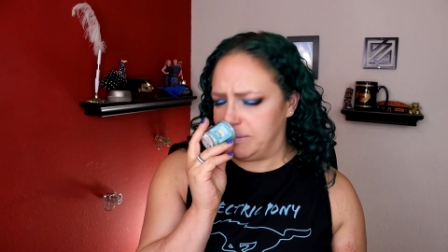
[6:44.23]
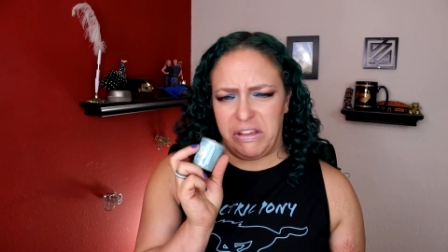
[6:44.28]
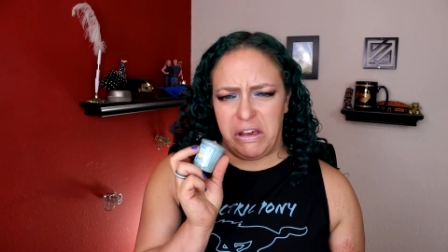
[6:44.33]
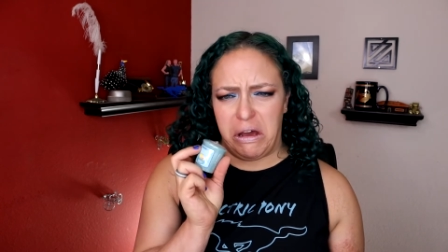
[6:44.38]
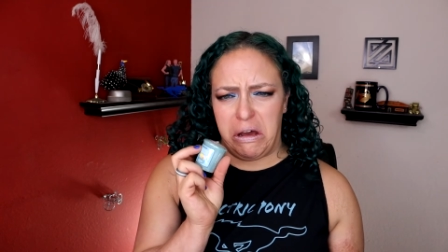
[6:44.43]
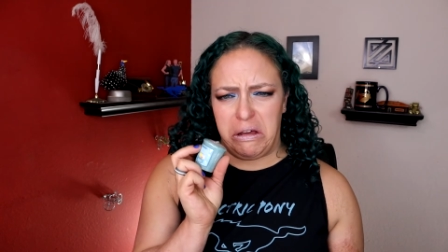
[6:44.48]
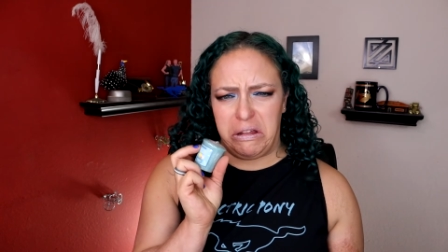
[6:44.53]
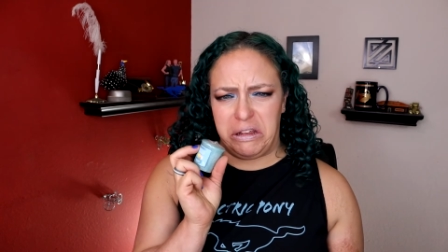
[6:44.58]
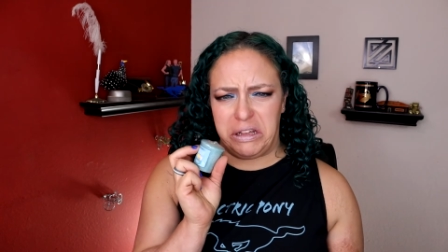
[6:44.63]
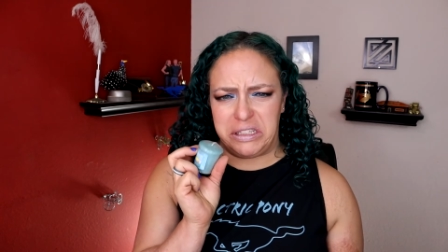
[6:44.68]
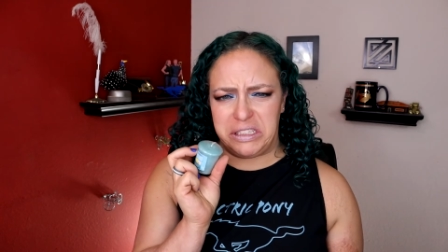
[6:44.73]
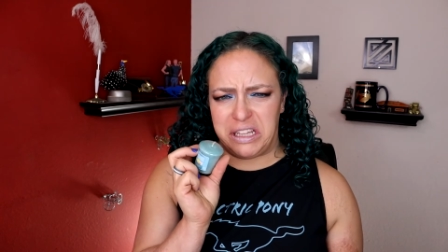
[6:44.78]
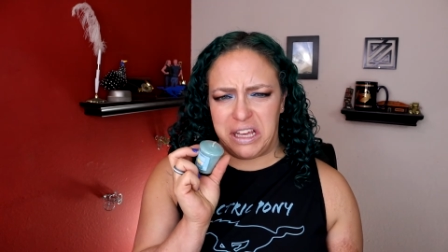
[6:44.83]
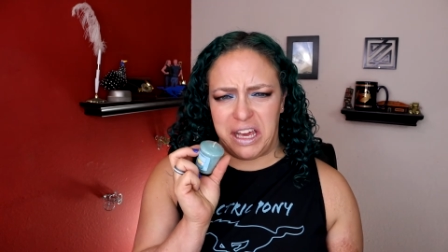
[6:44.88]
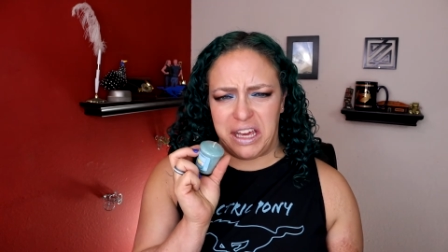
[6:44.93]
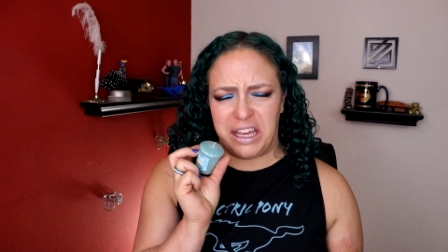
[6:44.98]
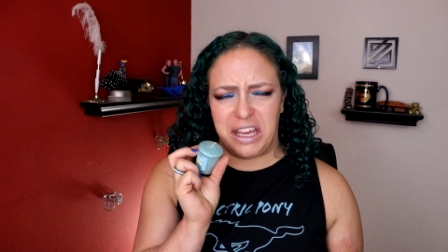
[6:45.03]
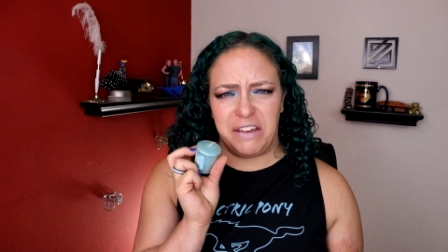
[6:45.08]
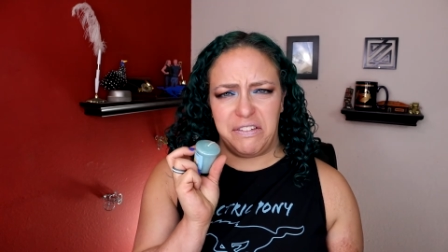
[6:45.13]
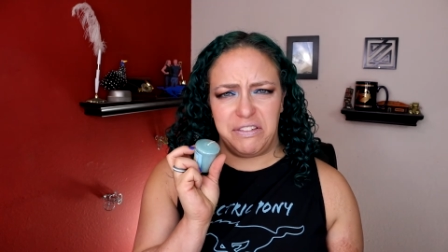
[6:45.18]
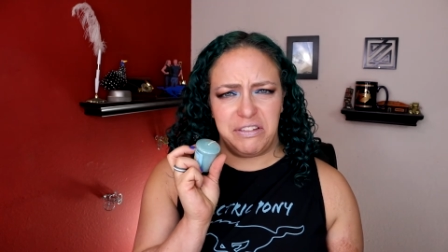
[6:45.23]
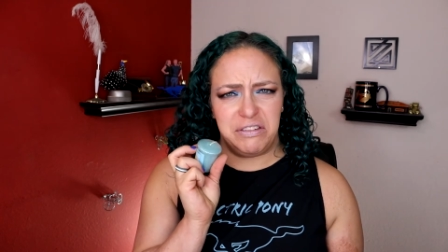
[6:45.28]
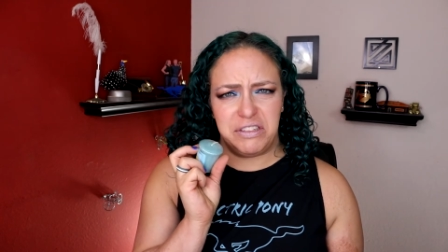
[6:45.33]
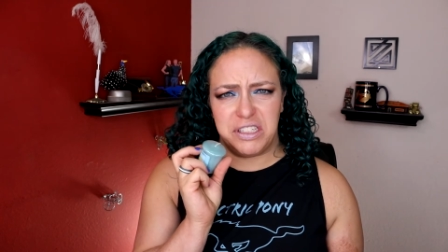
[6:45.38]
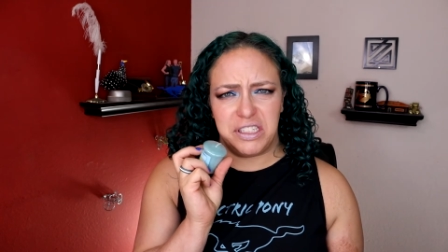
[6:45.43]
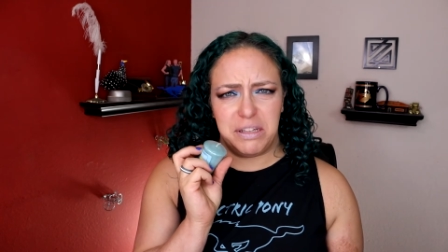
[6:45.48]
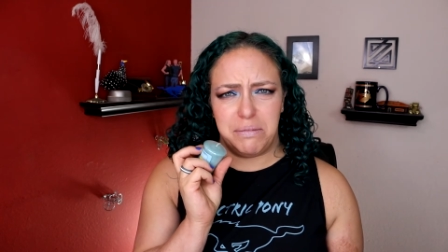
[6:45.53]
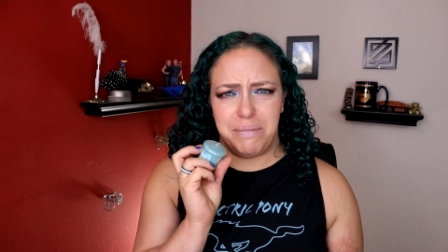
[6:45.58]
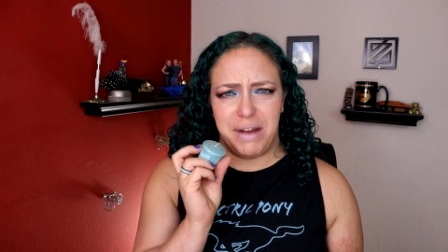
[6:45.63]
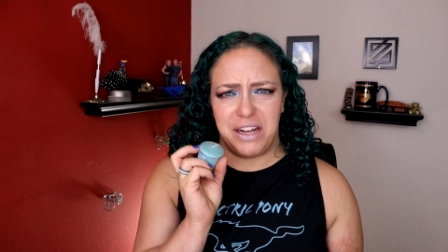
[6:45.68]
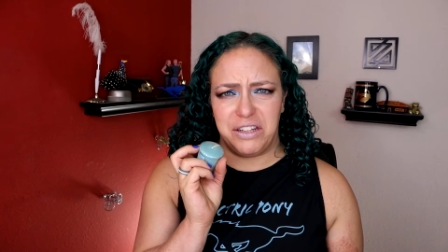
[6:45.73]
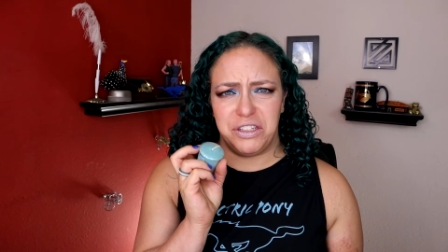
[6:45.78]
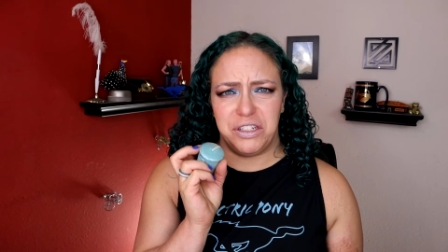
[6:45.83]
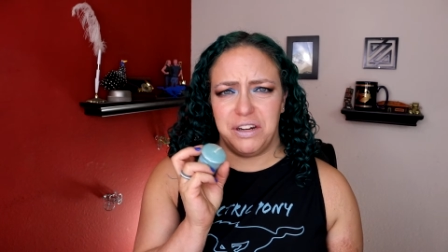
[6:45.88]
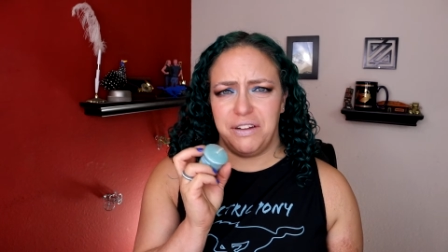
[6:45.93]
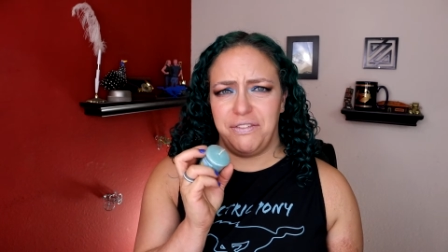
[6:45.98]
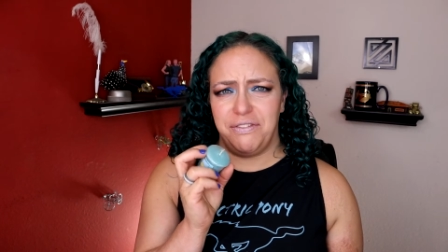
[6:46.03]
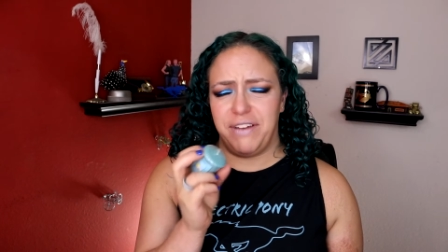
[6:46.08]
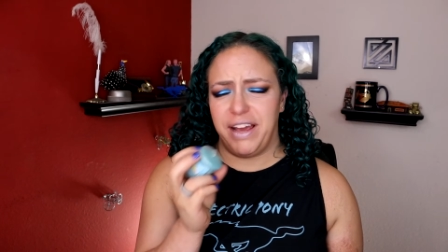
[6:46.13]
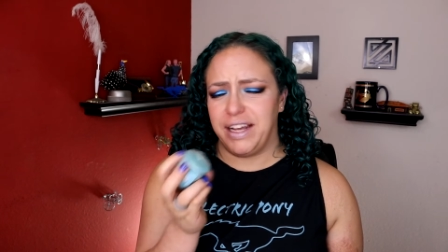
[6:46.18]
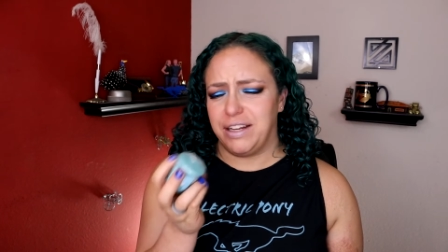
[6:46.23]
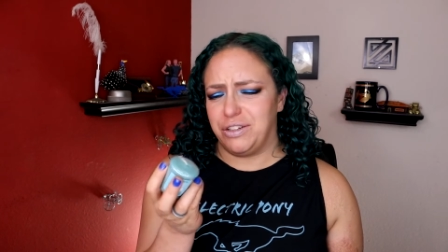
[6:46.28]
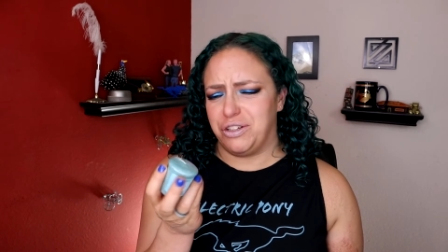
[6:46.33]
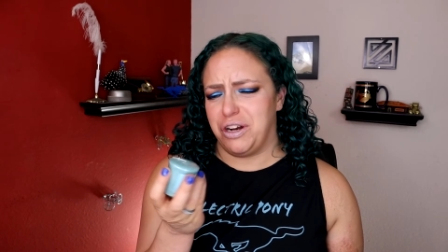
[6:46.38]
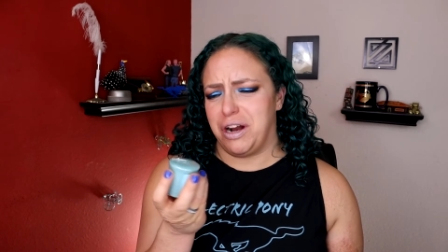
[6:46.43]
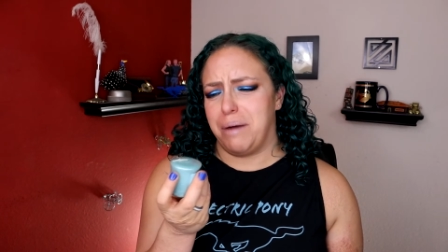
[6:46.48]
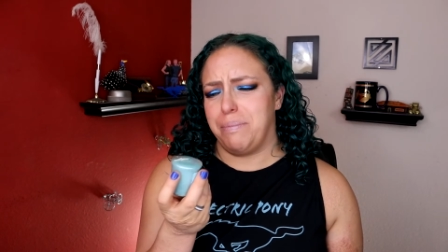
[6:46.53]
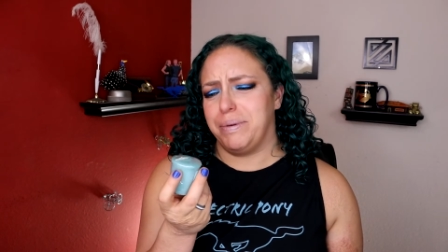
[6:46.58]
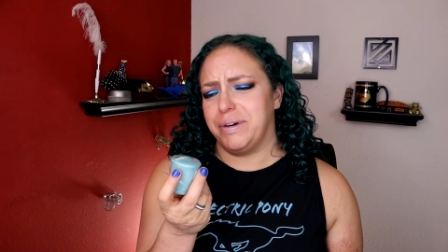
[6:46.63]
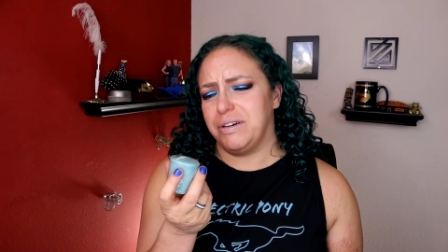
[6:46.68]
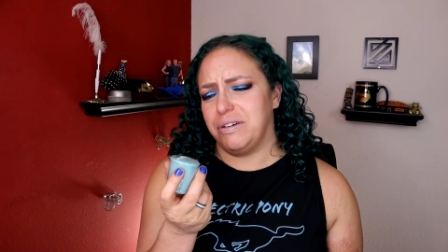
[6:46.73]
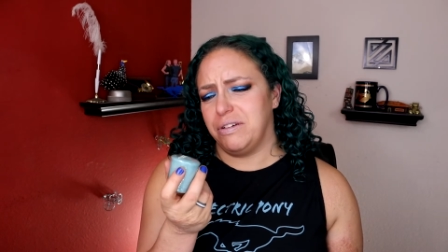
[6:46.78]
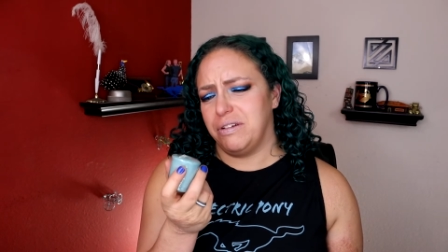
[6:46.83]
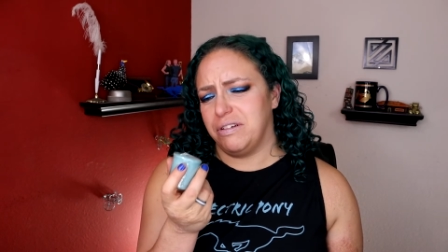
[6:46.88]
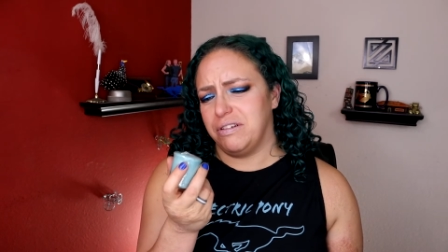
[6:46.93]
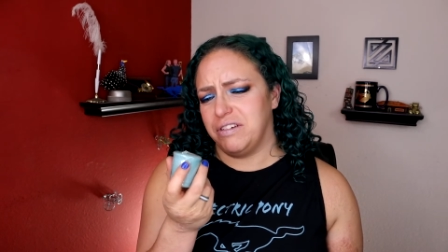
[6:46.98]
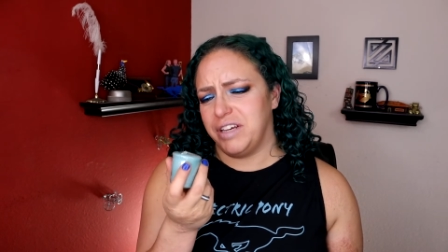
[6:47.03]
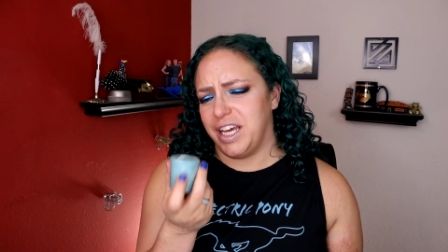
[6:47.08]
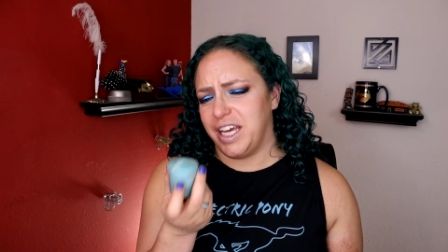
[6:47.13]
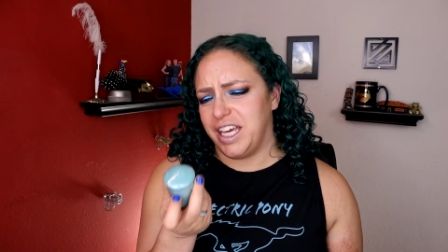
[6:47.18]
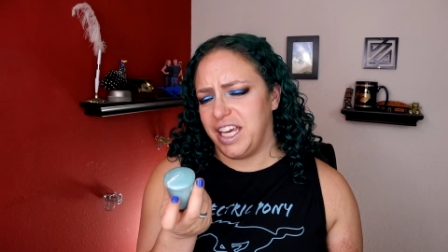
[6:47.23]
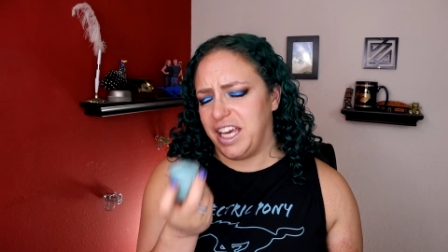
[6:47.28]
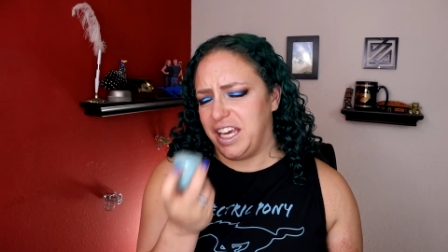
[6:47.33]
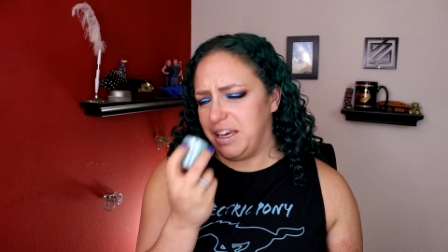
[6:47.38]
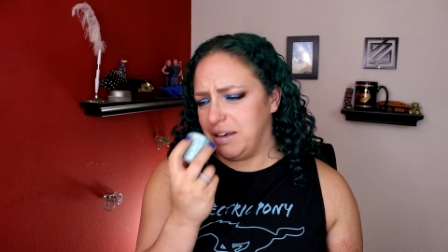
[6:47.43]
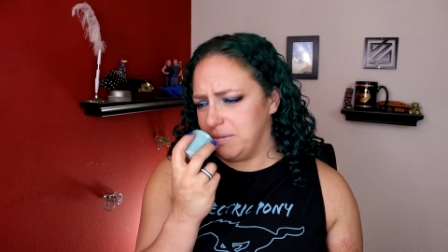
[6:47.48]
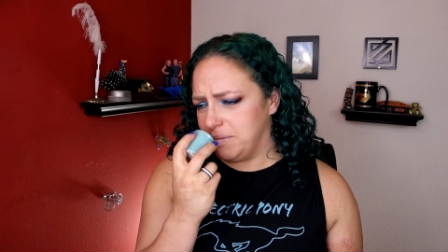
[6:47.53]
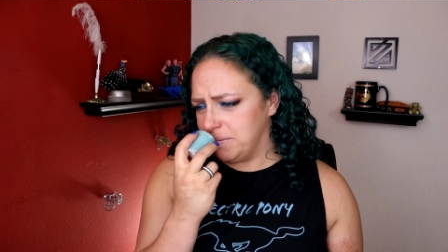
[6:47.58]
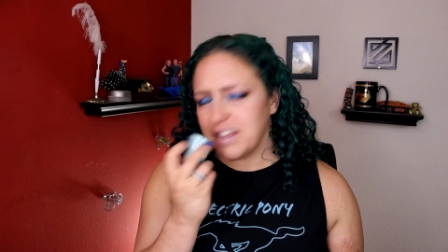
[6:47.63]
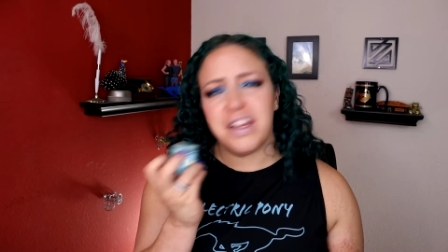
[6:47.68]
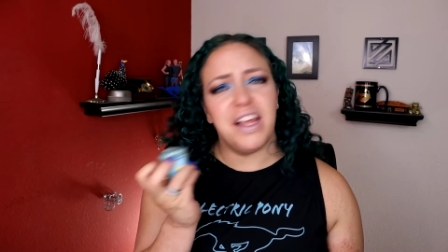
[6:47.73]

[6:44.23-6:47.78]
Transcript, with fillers: Oh, that's like if you just imagine a fake tropical icky,